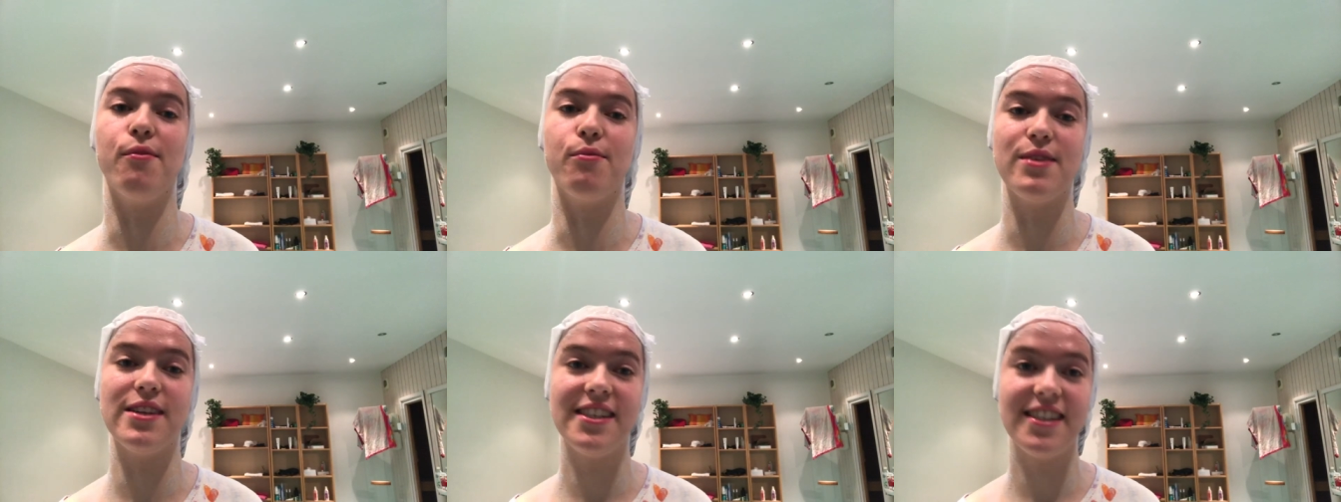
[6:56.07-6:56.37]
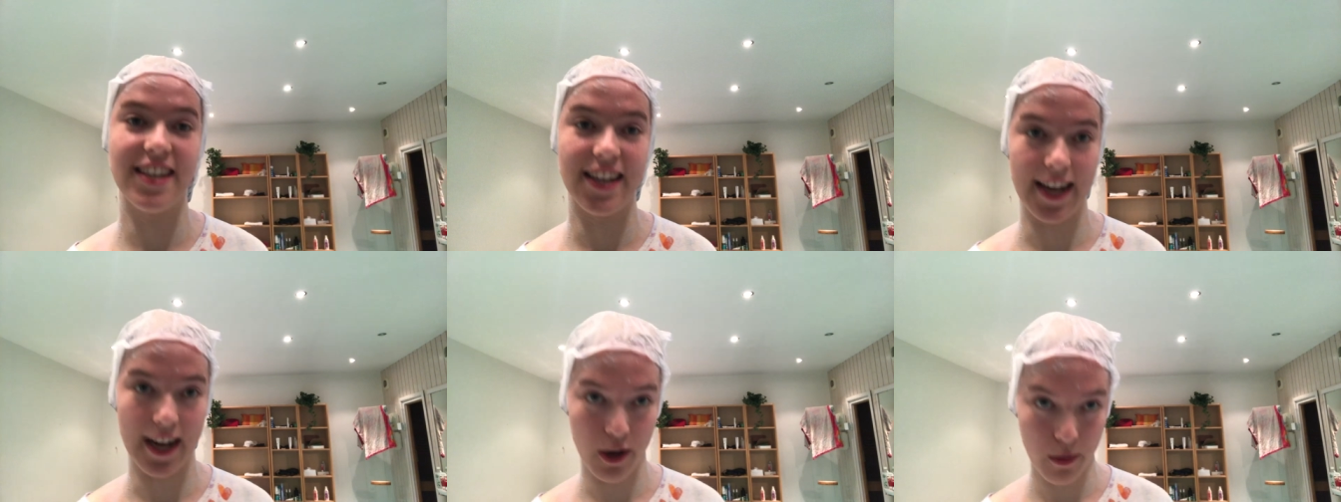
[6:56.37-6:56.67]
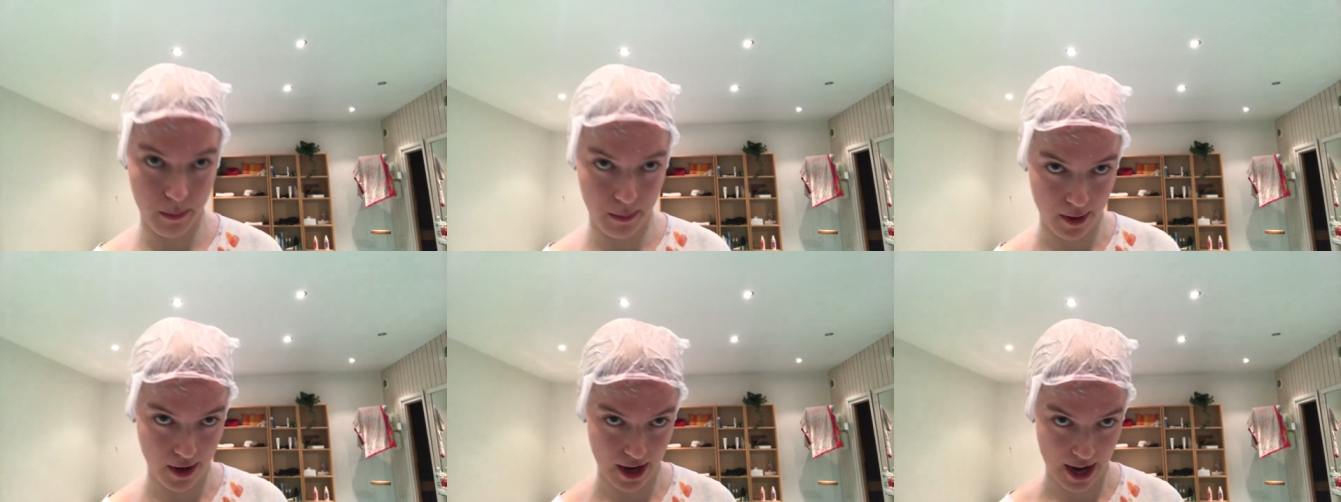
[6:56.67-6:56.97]
rinse it
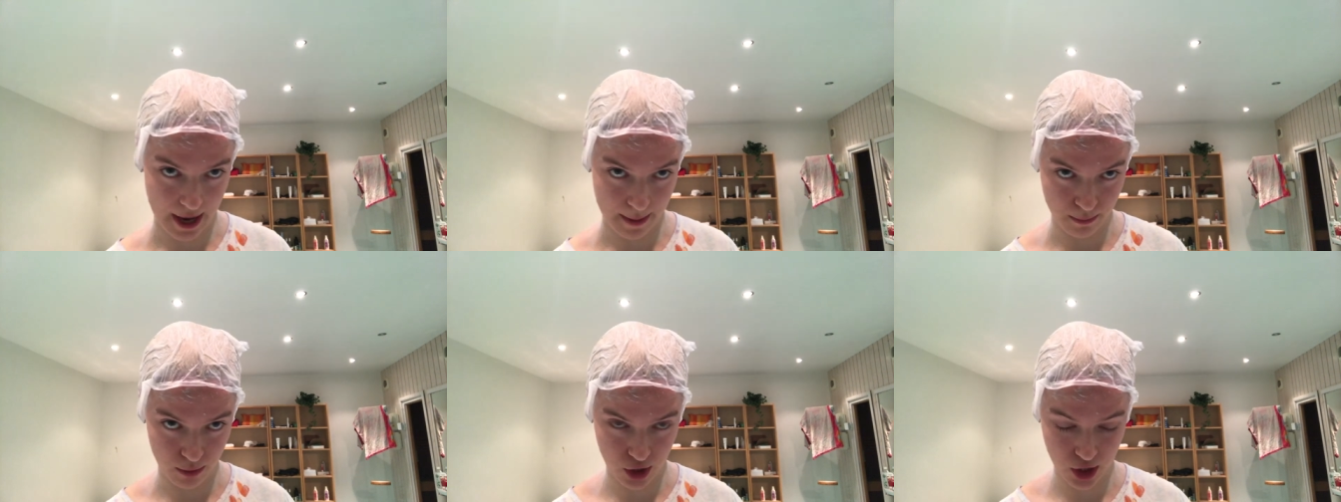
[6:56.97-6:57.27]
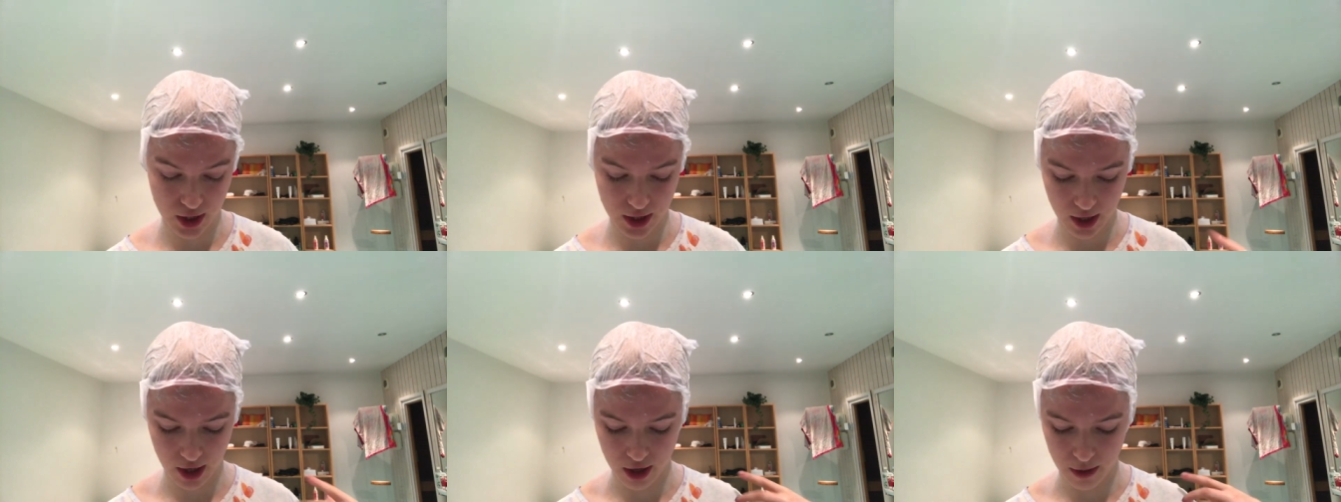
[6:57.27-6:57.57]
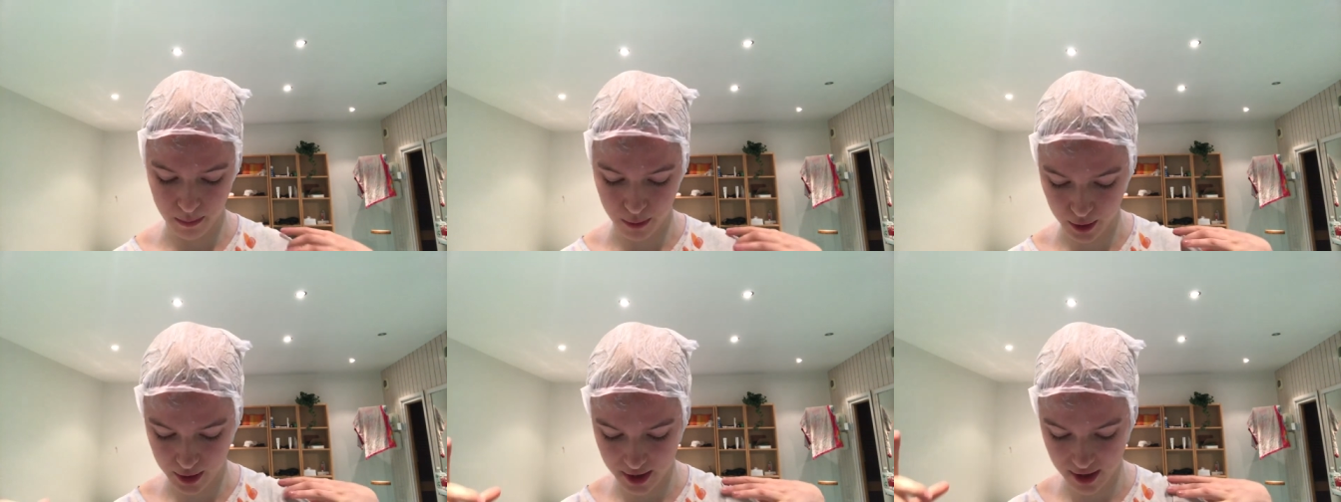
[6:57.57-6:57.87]
out, but I'm just gonna
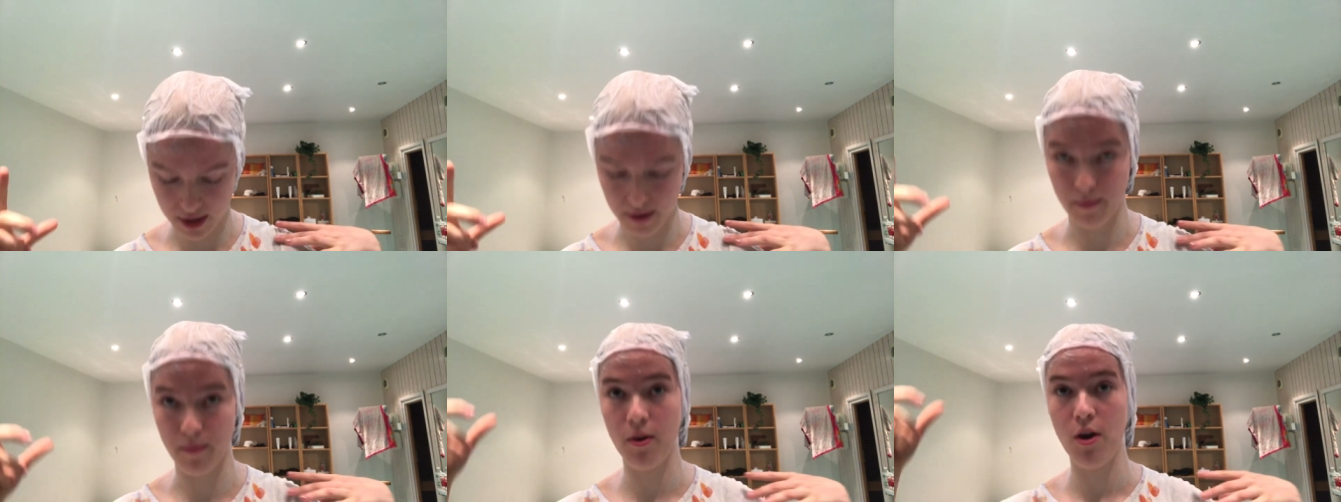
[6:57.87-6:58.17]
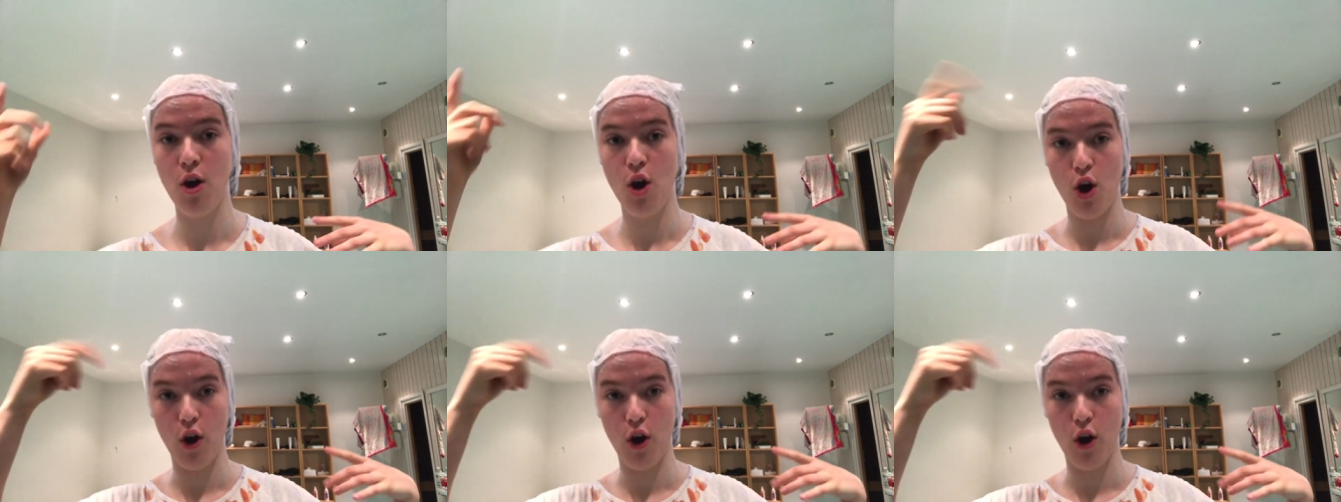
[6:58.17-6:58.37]
put some